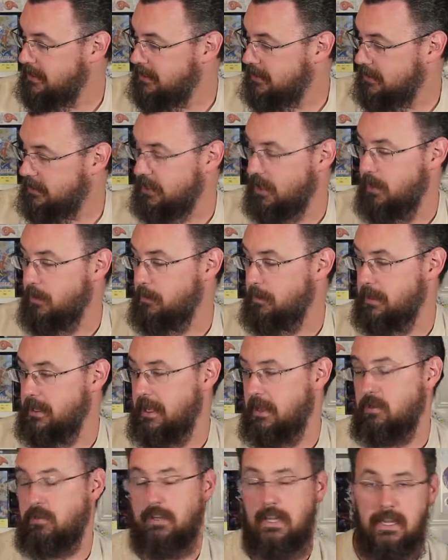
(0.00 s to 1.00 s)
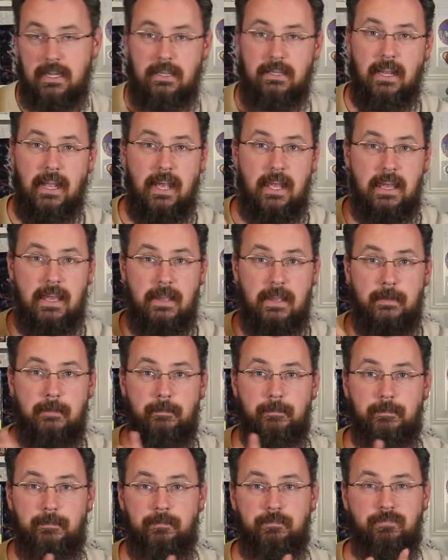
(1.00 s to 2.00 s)
So, but yeah, you need a
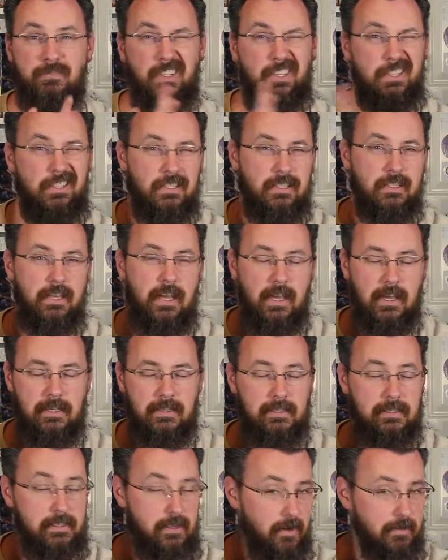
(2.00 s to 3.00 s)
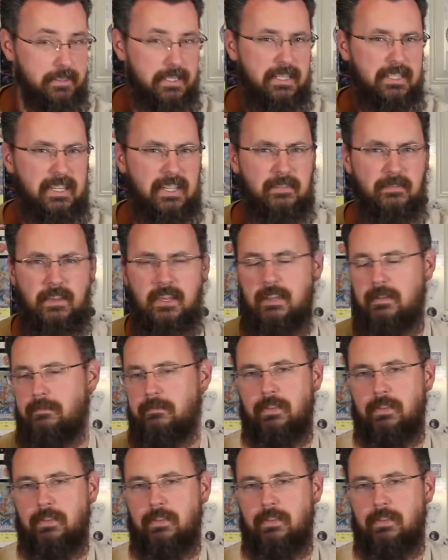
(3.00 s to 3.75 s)
CRT TV,